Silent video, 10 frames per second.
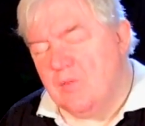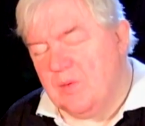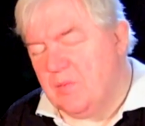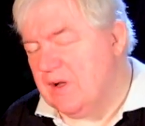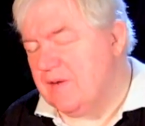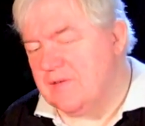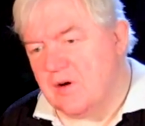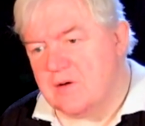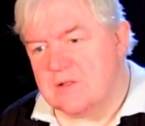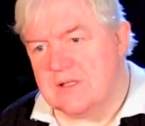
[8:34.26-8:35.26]
We will, of
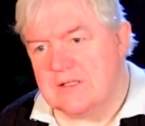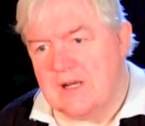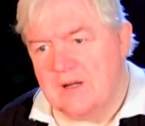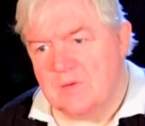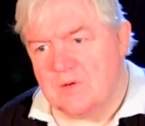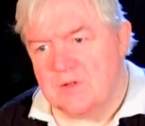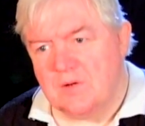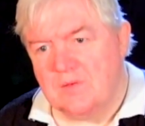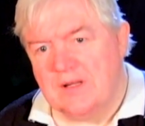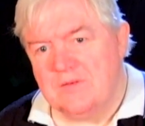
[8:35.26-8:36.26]
course, as time goes
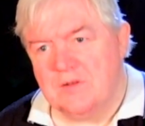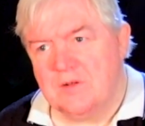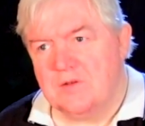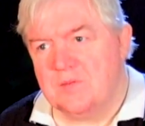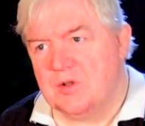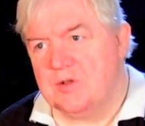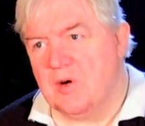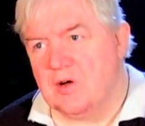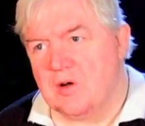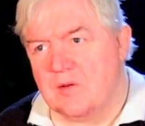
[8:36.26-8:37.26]
on, introduce much
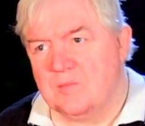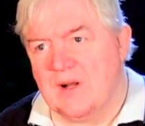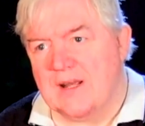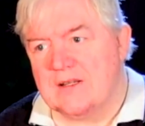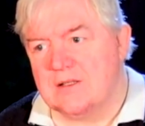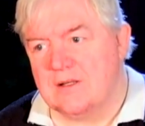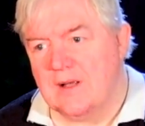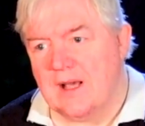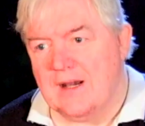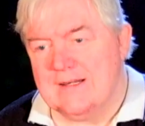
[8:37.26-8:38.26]
more complex
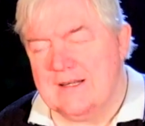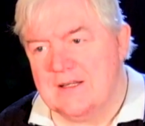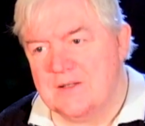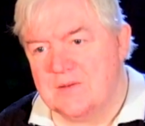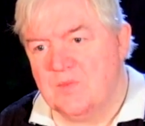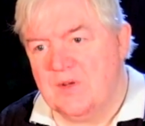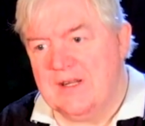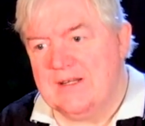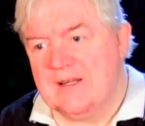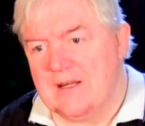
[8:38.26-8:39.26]
ideas
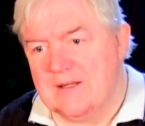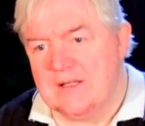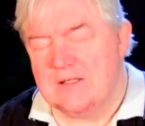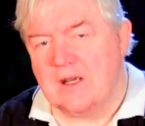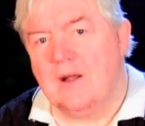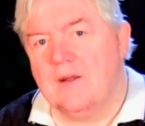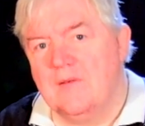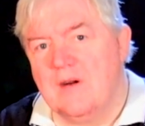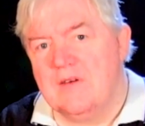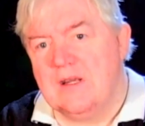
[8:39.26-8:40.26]
within this kind of
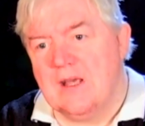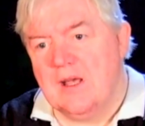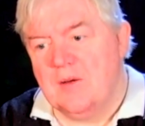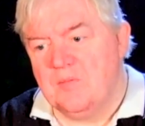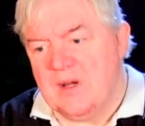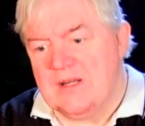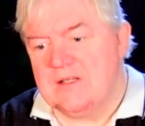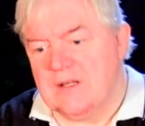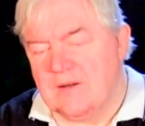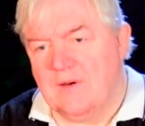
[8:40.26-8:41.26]
very
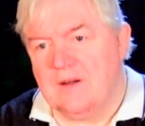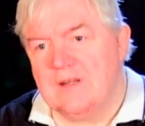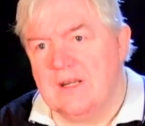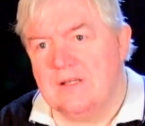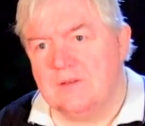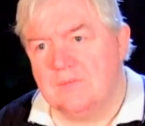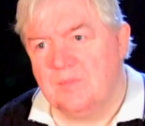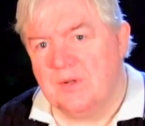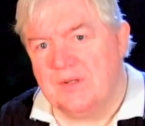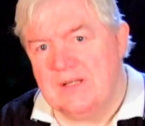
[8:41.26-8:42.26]
basic foundation.
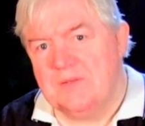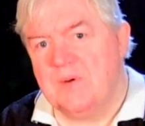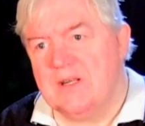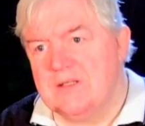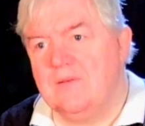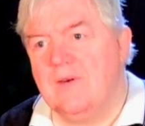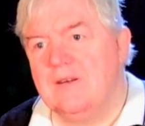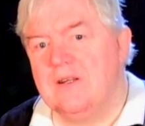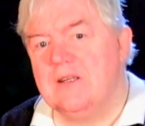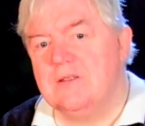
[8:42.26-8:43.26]
But these basic
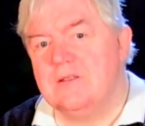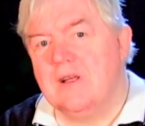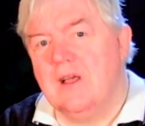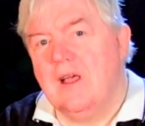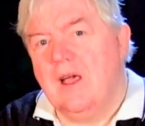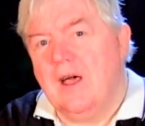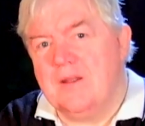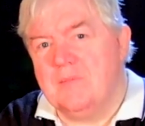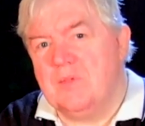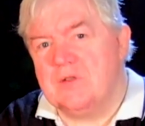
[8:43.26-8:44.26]
foundations
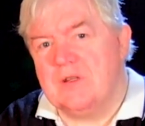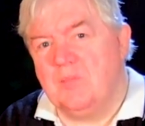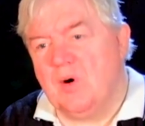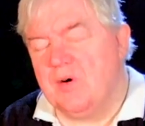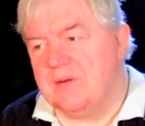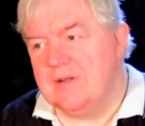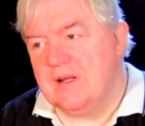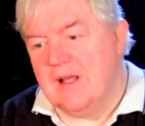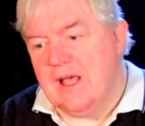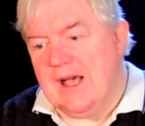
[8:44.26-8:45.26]
are the most important
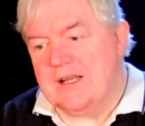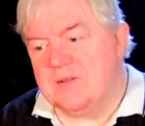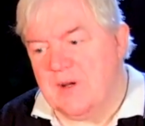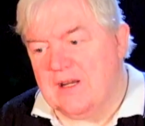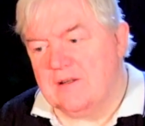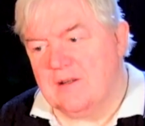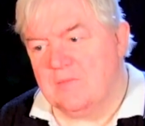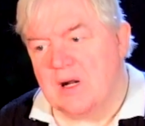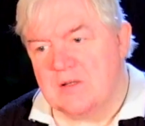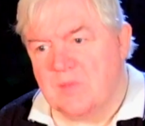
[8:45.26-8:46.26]
aspect
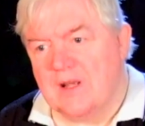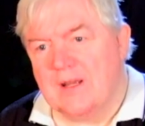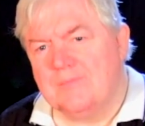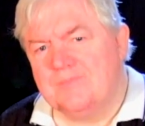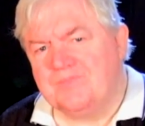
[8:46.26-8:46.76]
of brass playing.